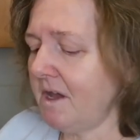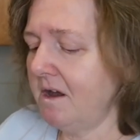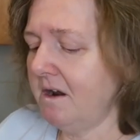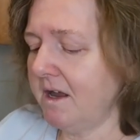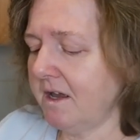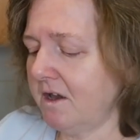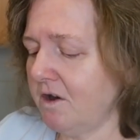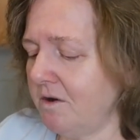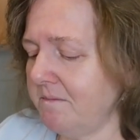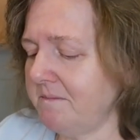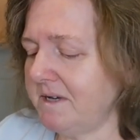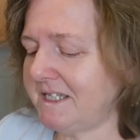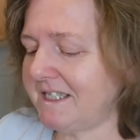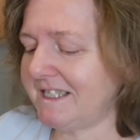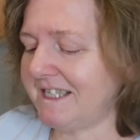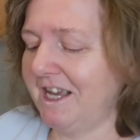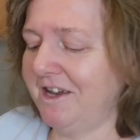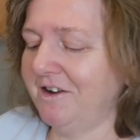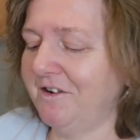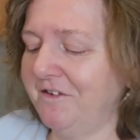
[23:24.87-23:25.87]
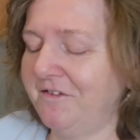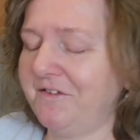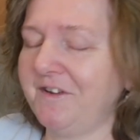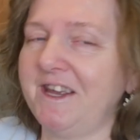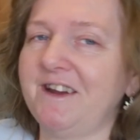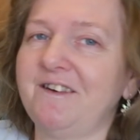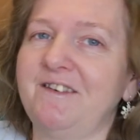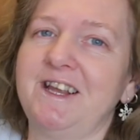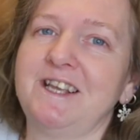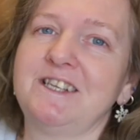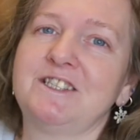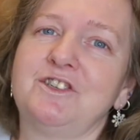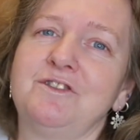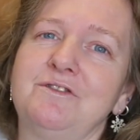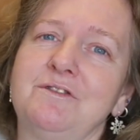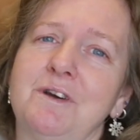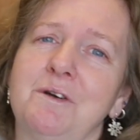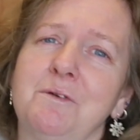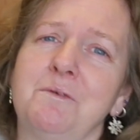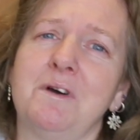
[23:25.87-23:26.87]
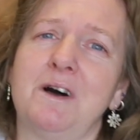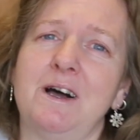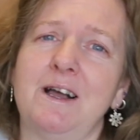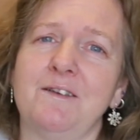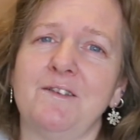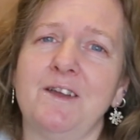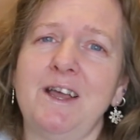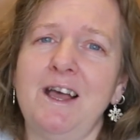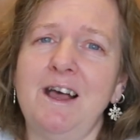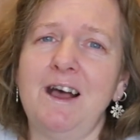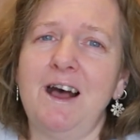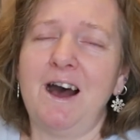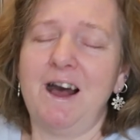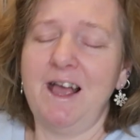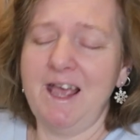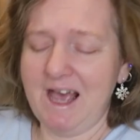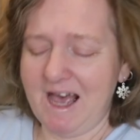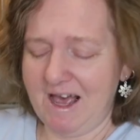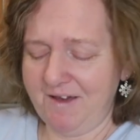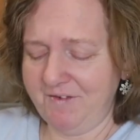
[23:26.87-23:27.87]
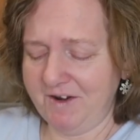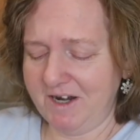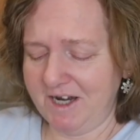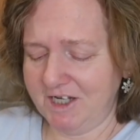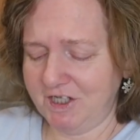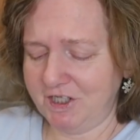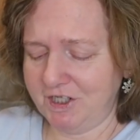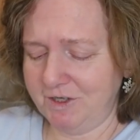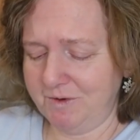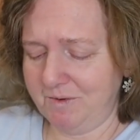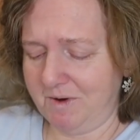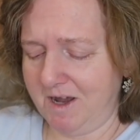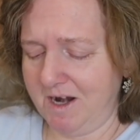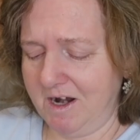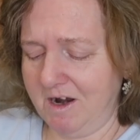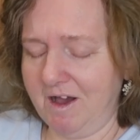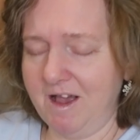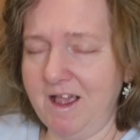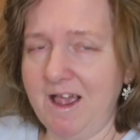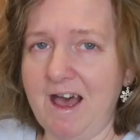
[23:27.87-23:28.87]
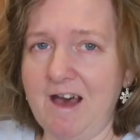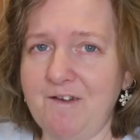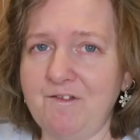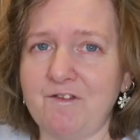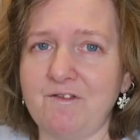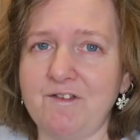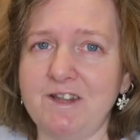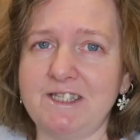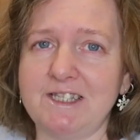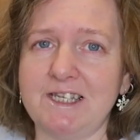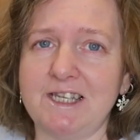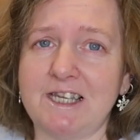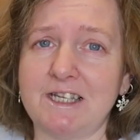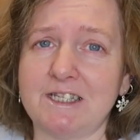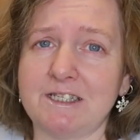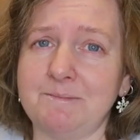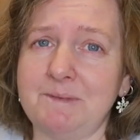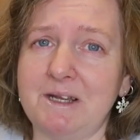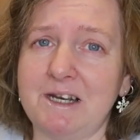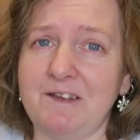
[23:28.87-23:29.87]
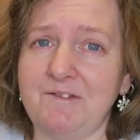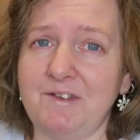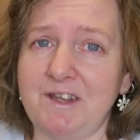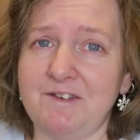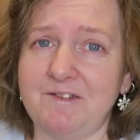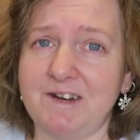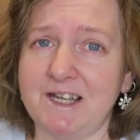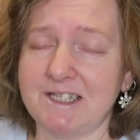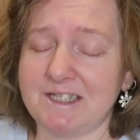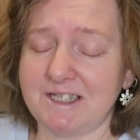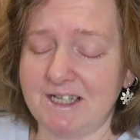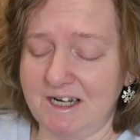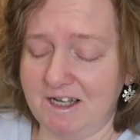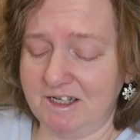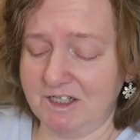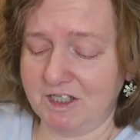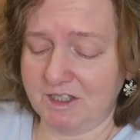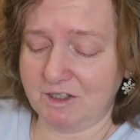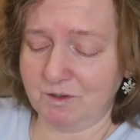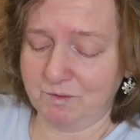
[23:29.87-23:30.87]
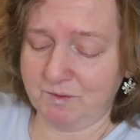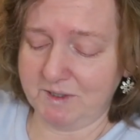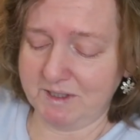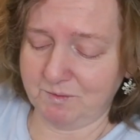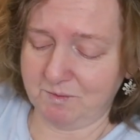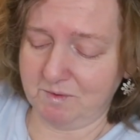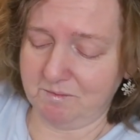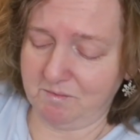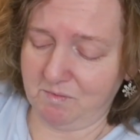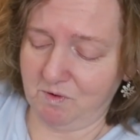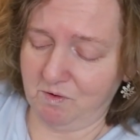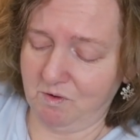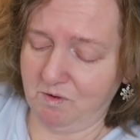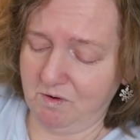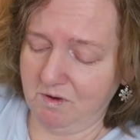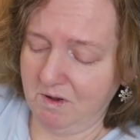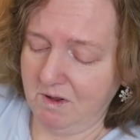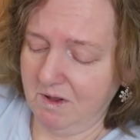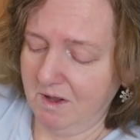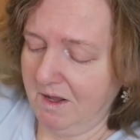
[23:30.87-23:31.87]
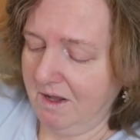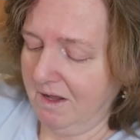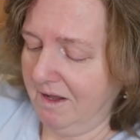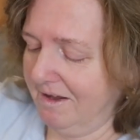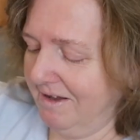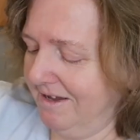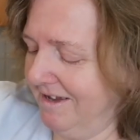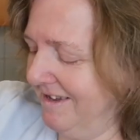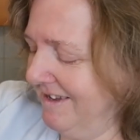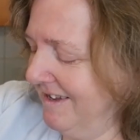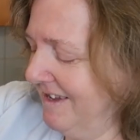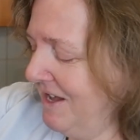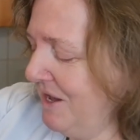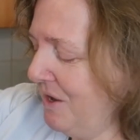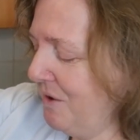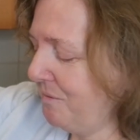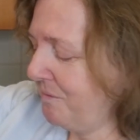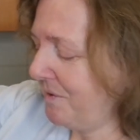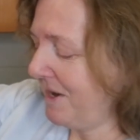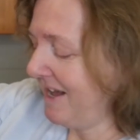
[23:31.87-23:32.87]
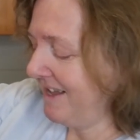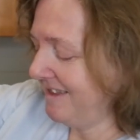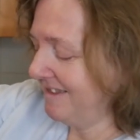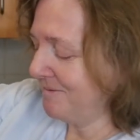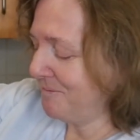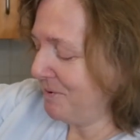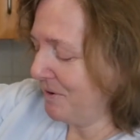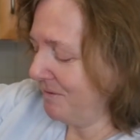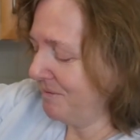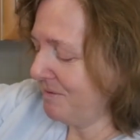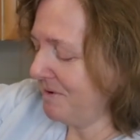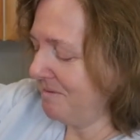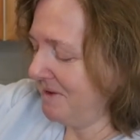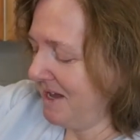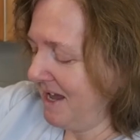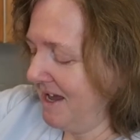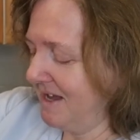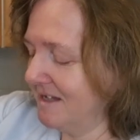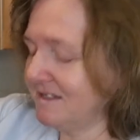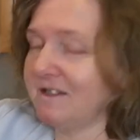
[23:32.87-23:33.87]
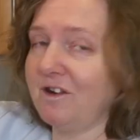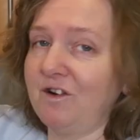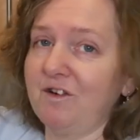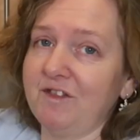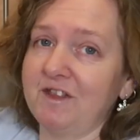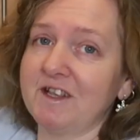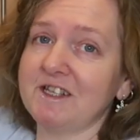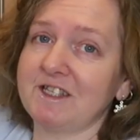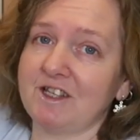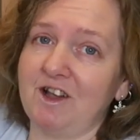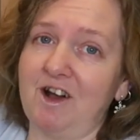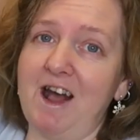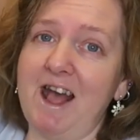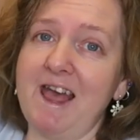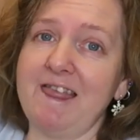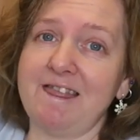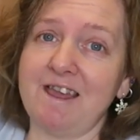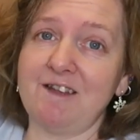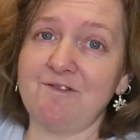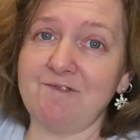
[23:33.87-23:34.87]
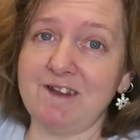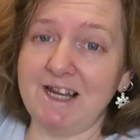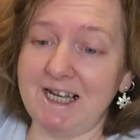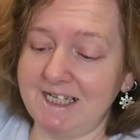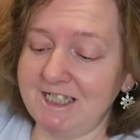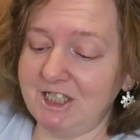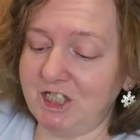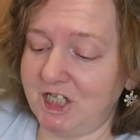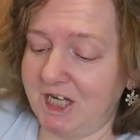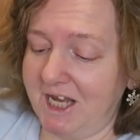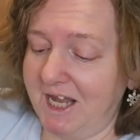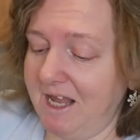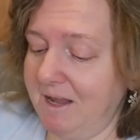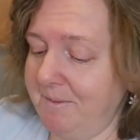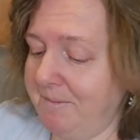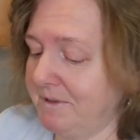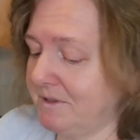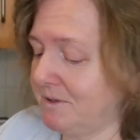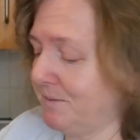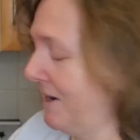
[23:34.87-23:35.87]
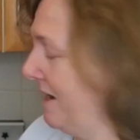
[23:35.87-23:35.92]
And I got myself earrings. You know, like, I have an issue. I have a ridiculous amount of earrings, and I just always want more. And the problem is, on the site, they're really cheap as